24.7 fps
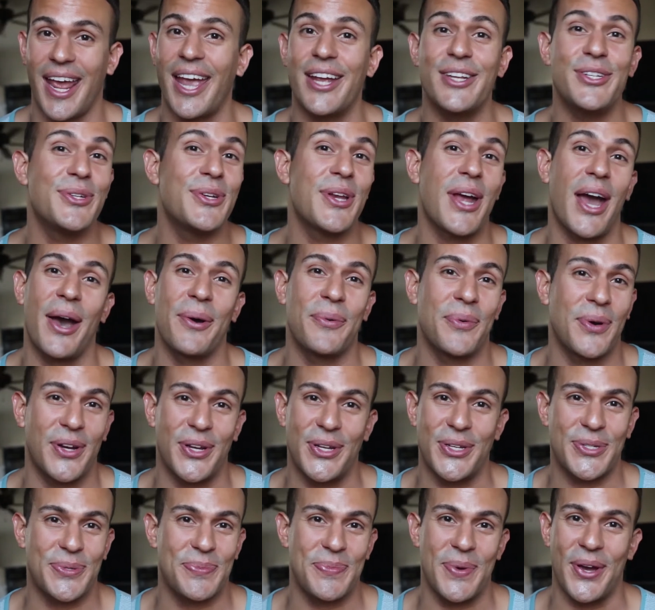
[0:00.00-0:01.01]
I do not want
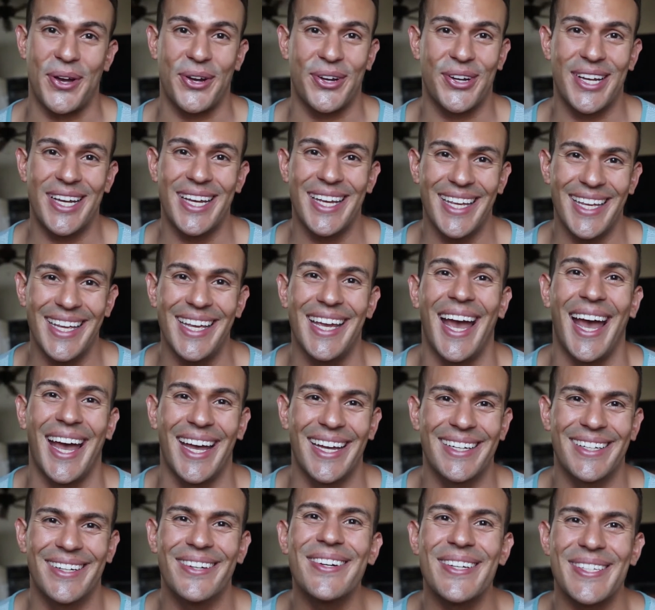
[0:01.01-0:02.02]
to smoke. Yeah,
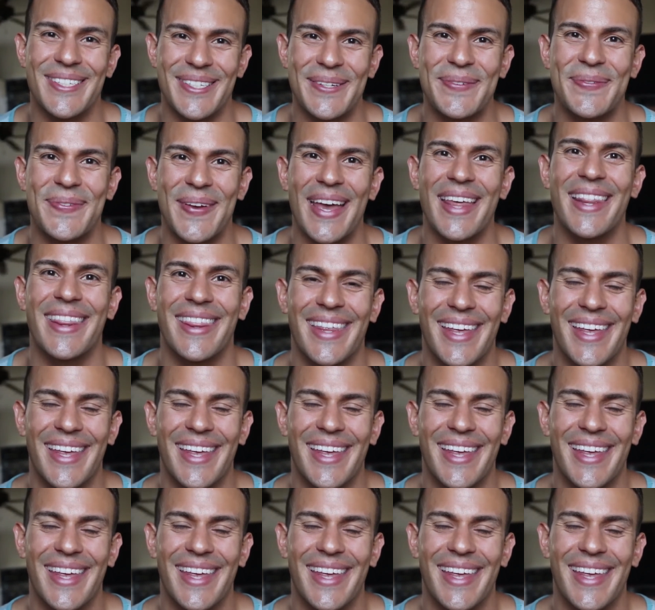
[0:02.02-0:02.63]
crystal meth.